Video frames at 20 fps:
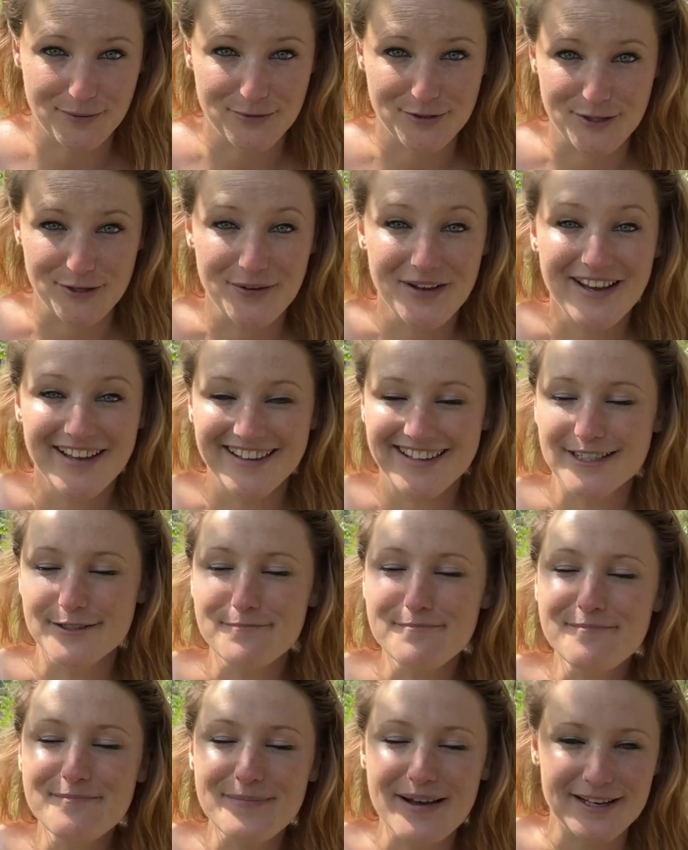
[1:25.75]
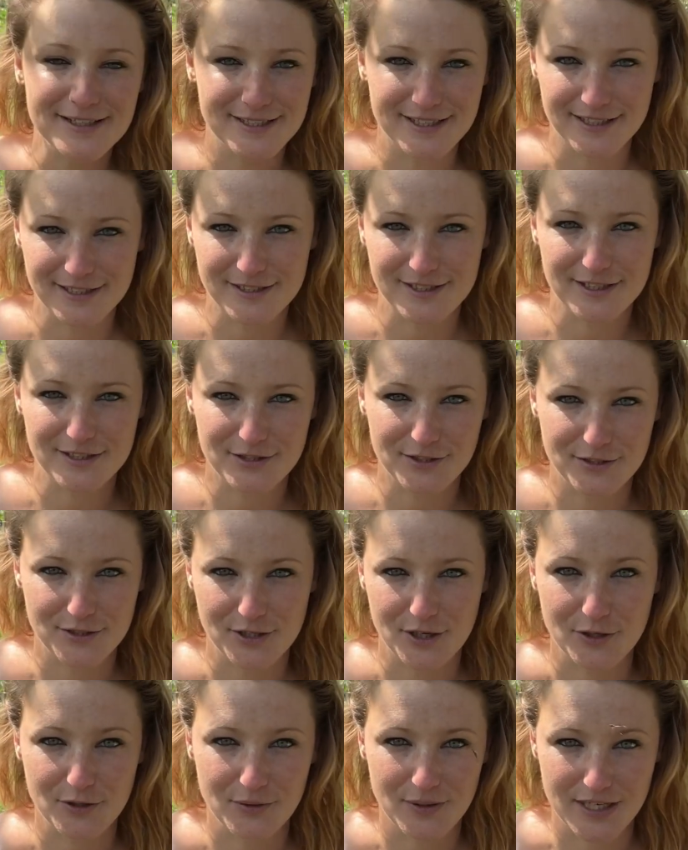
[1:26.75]
So there's masses to
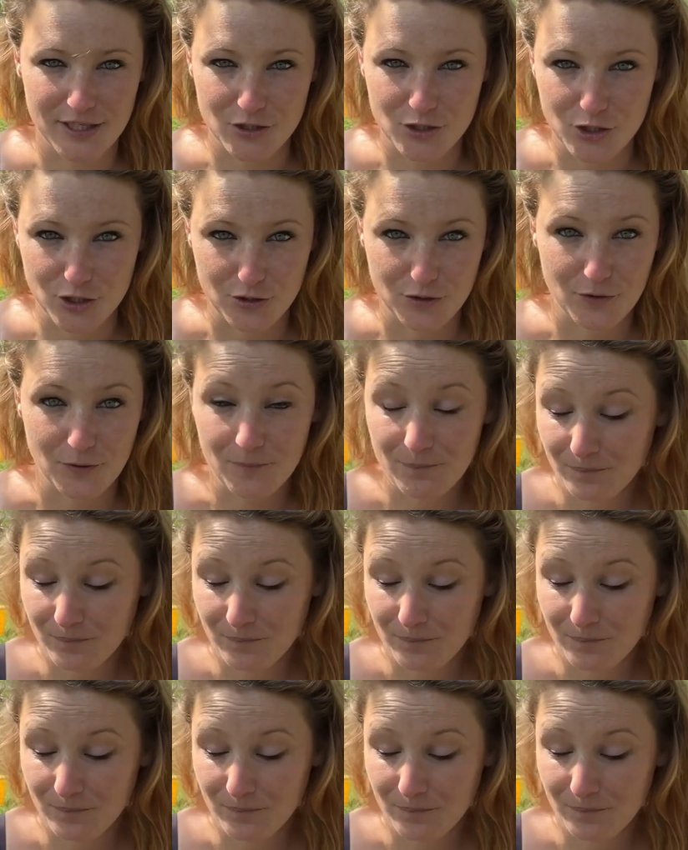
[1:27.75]
sow in June,